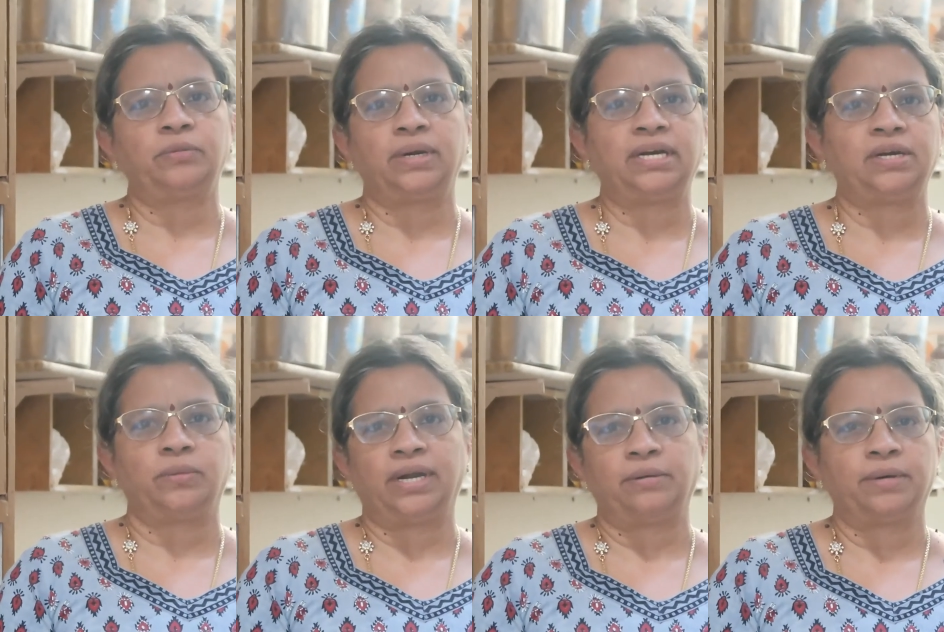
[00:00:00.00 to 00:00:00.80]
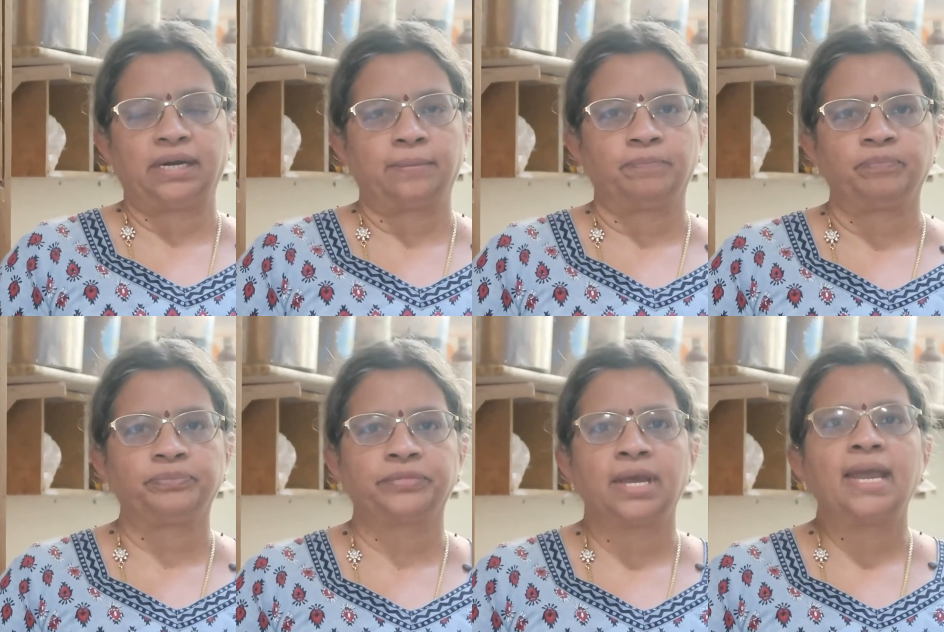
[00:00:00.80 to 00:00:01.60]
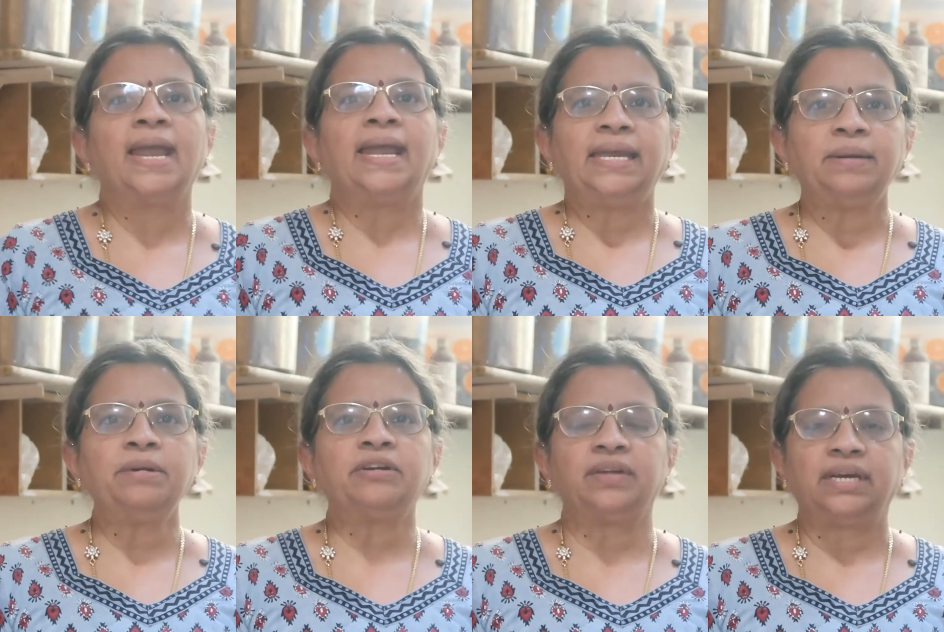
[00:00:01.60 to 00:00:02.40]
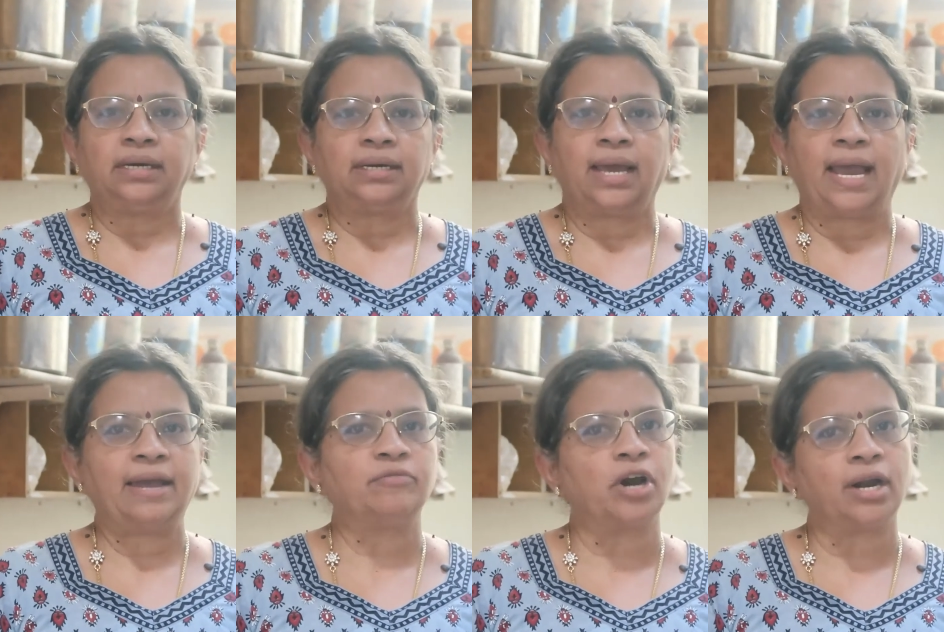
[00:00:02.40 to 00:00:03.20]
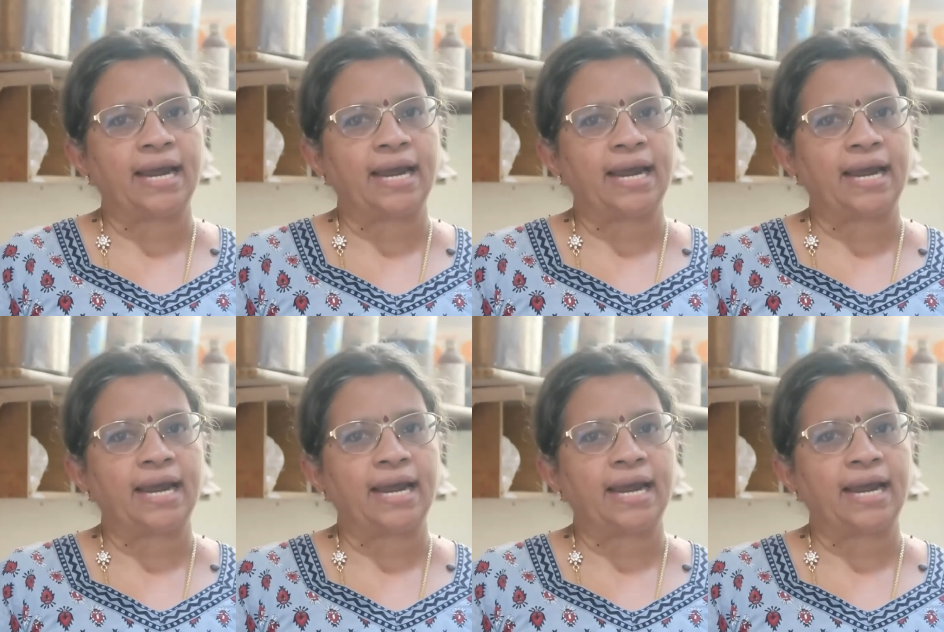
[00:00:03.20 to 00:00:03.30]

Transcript: 2021. In between, I have not